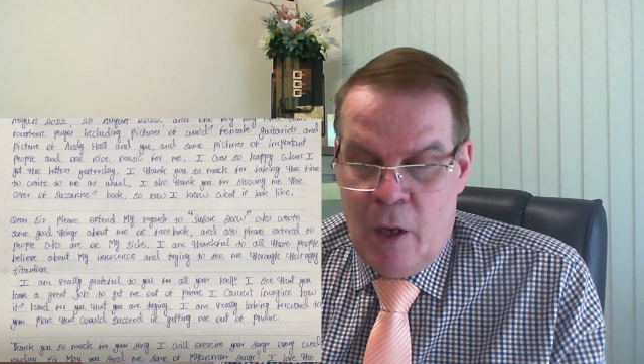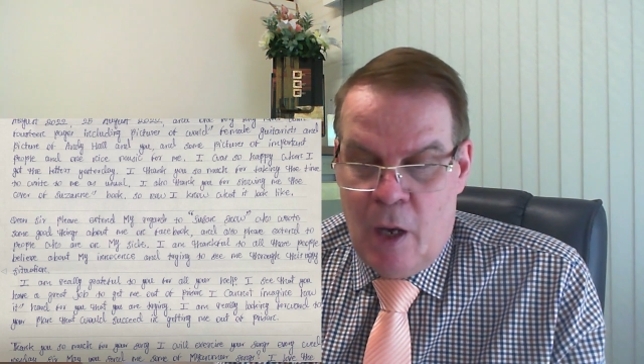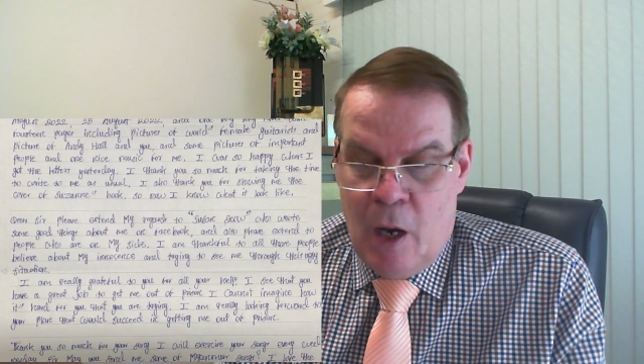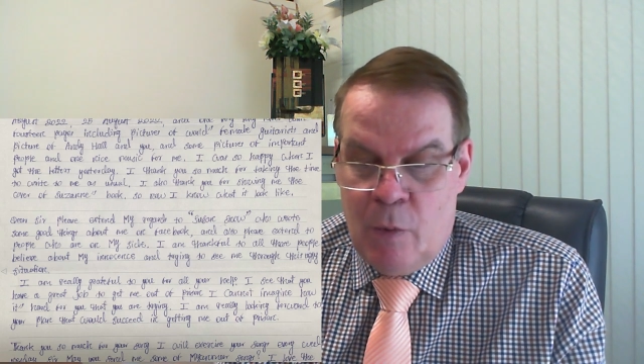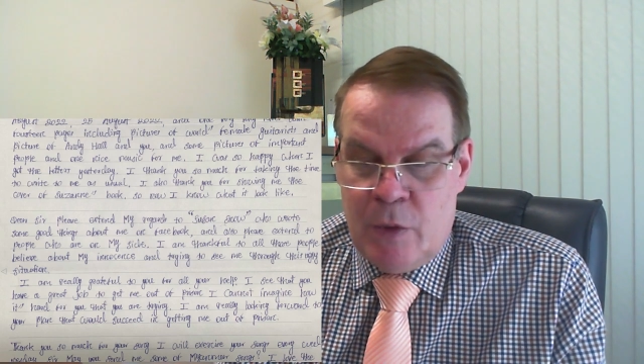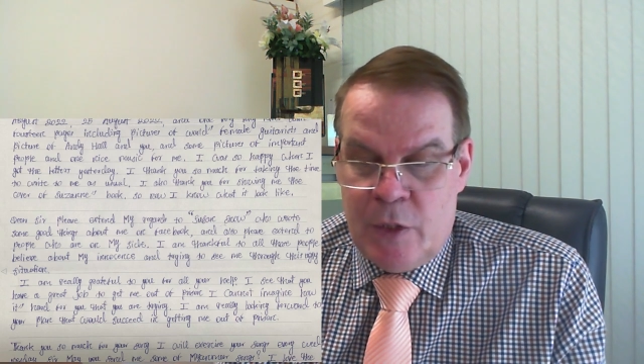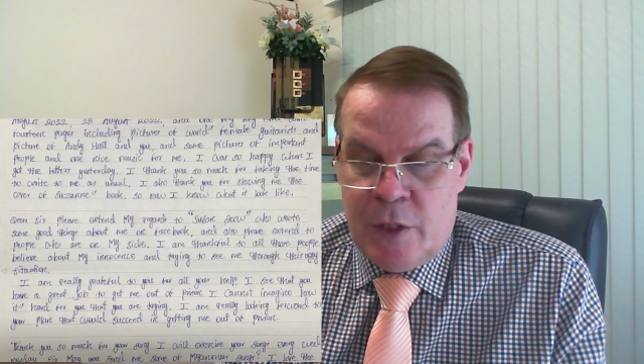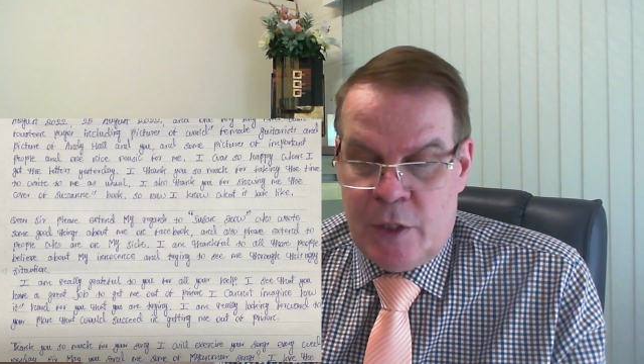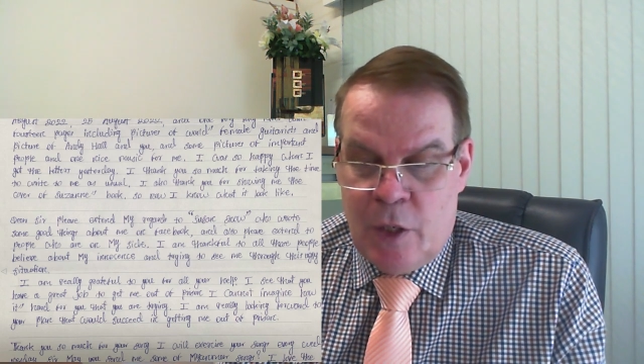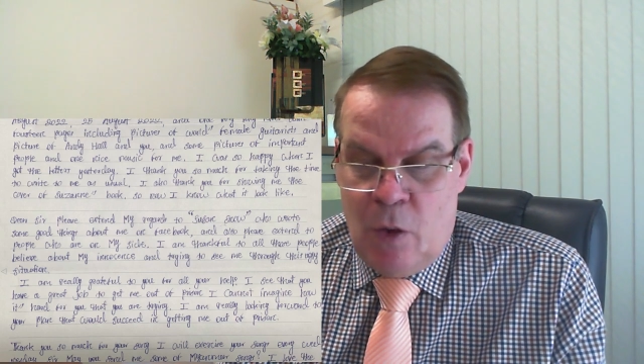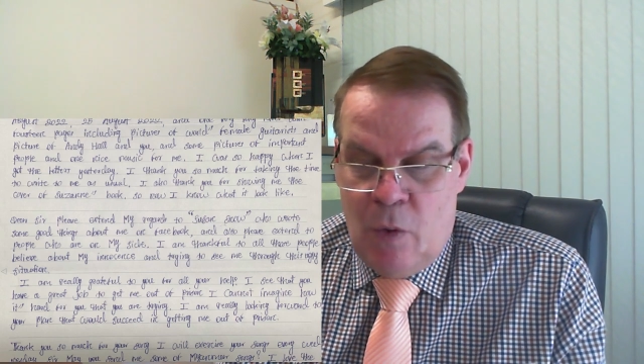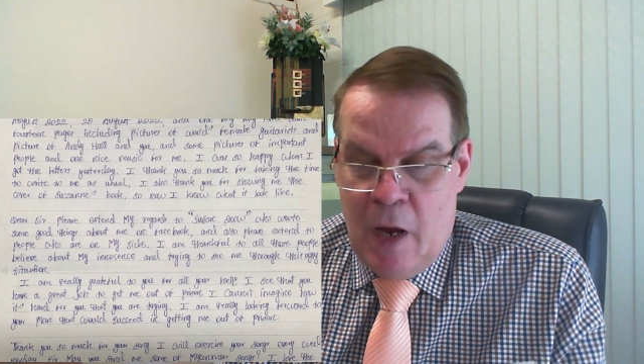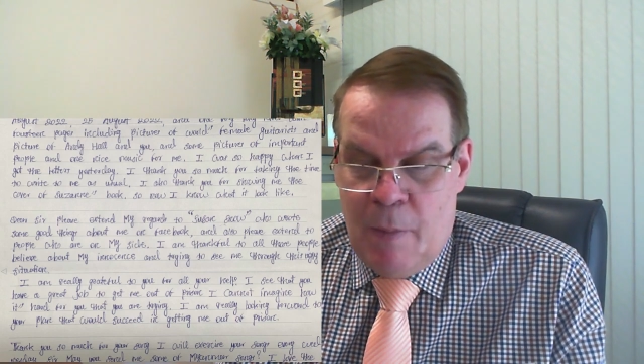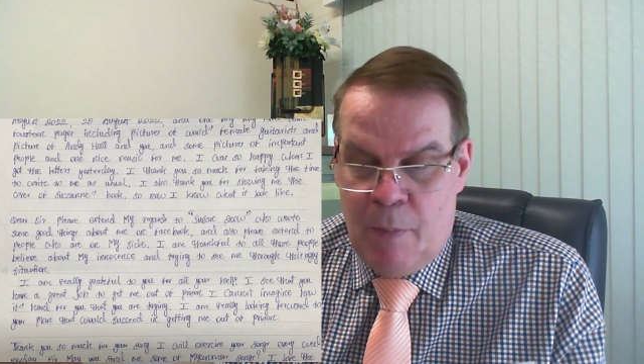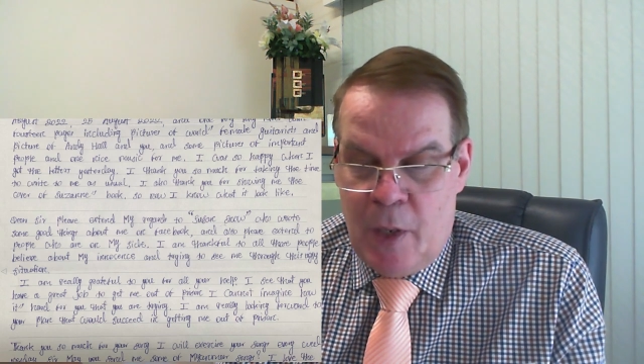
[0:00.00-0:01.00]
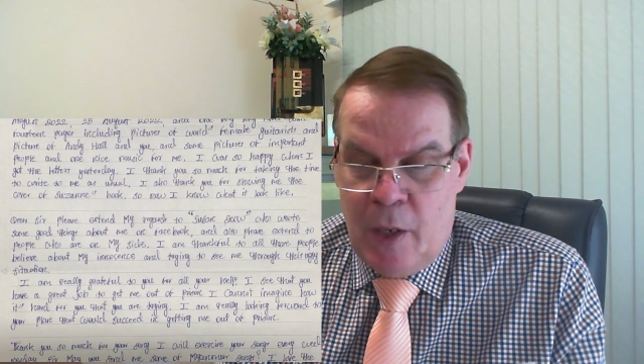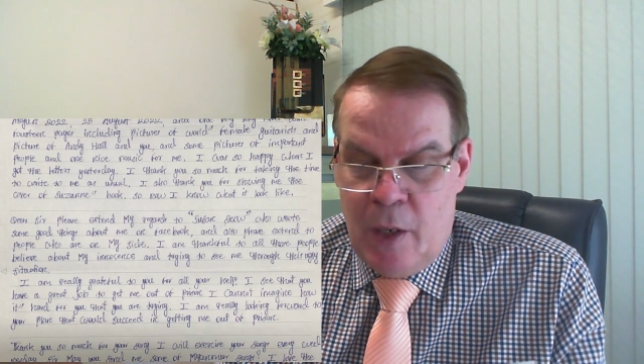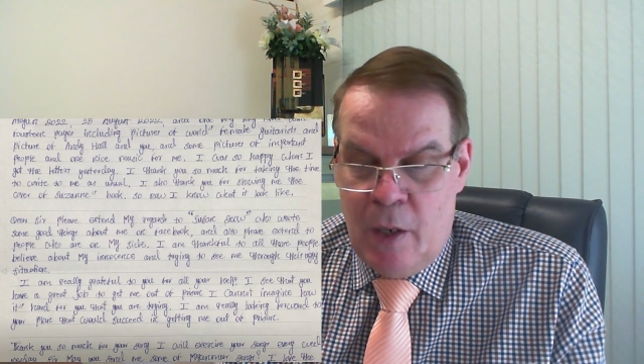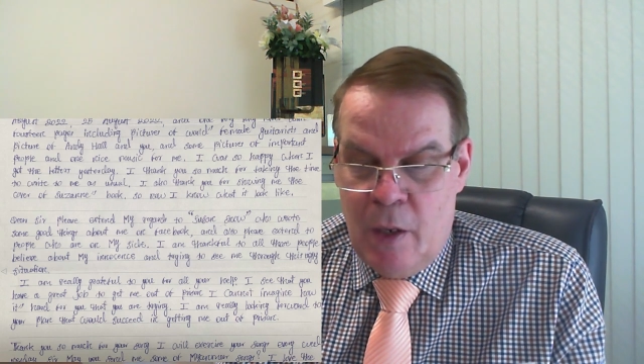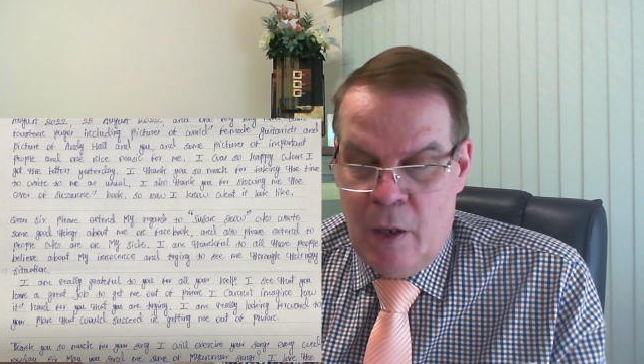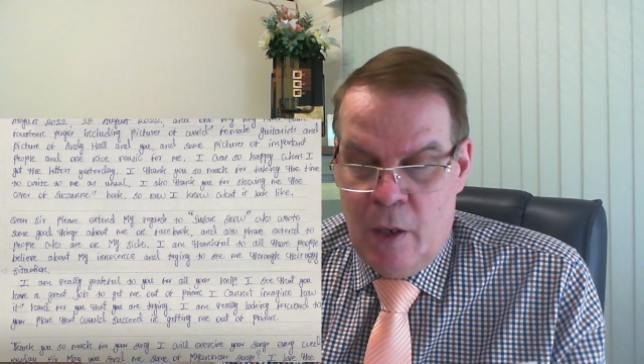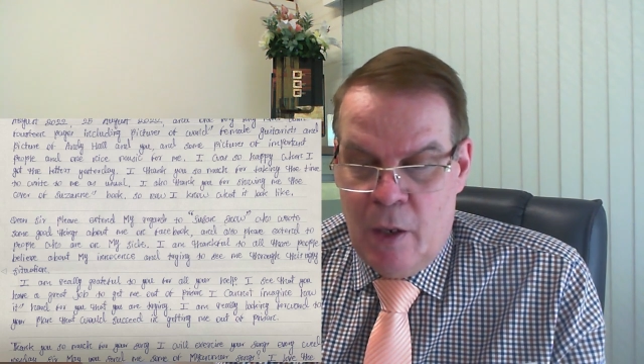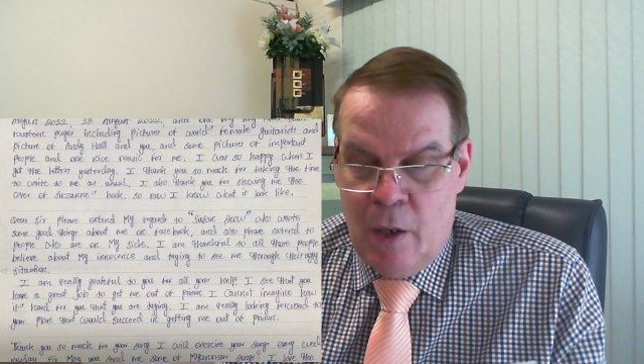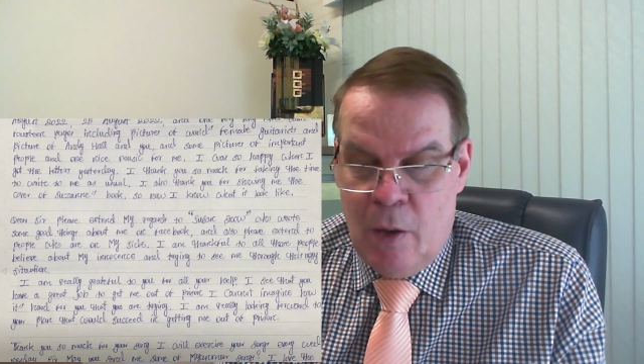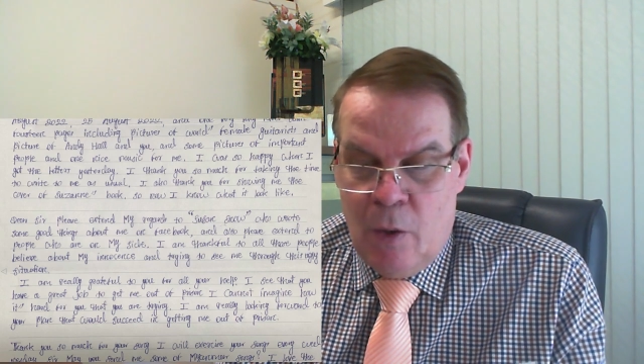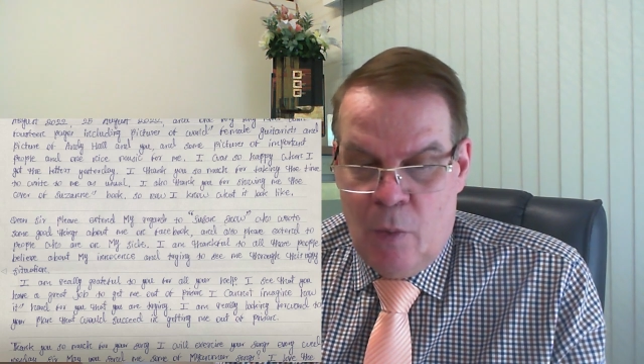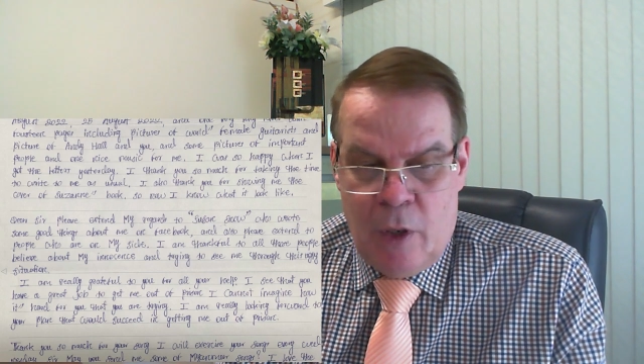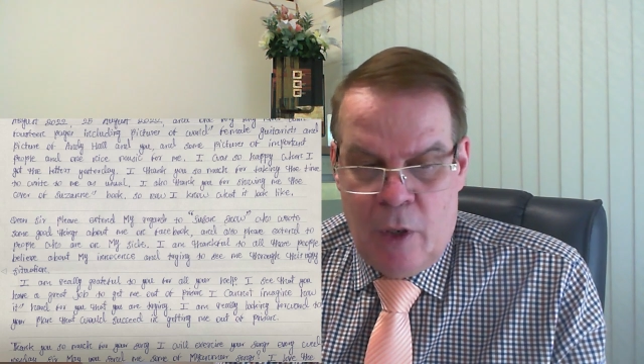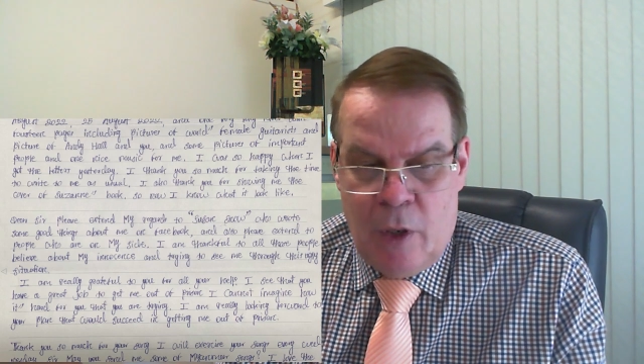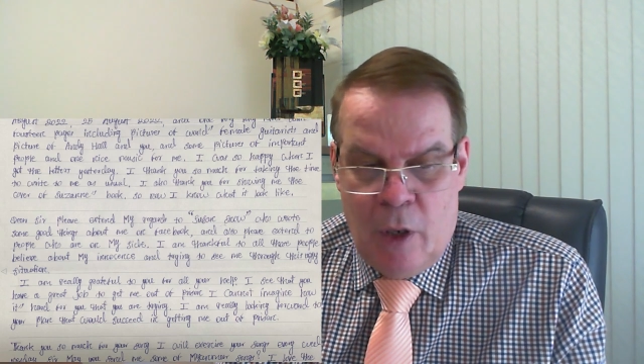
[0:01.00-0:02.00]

I was so happy when